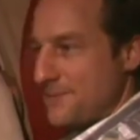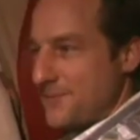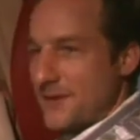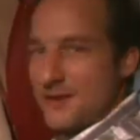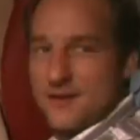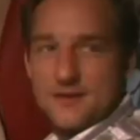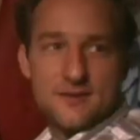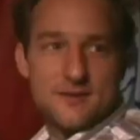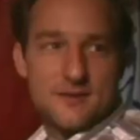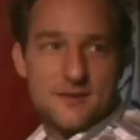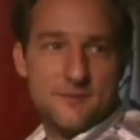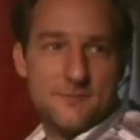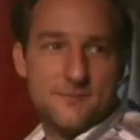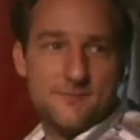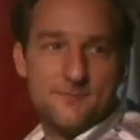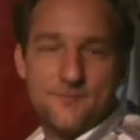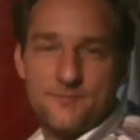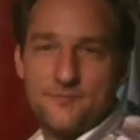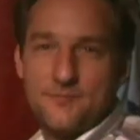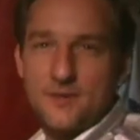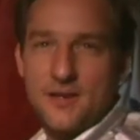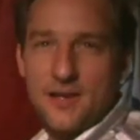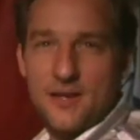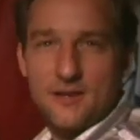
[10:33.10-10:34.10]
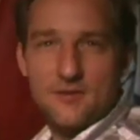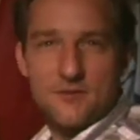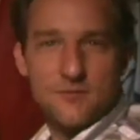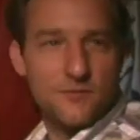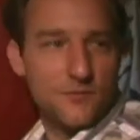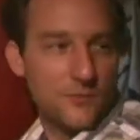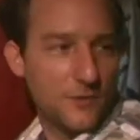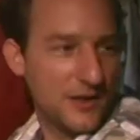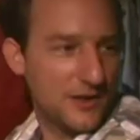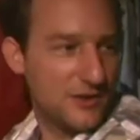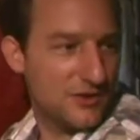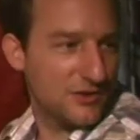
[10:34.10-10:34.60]
it's kind of
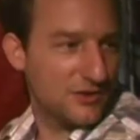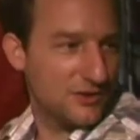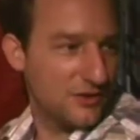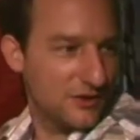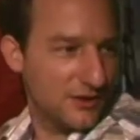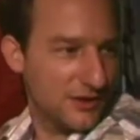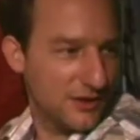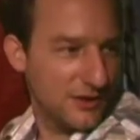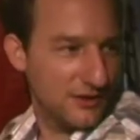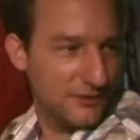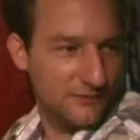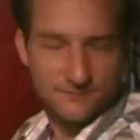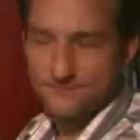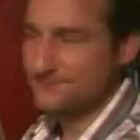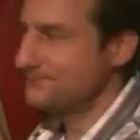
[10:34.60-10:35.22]
French looking.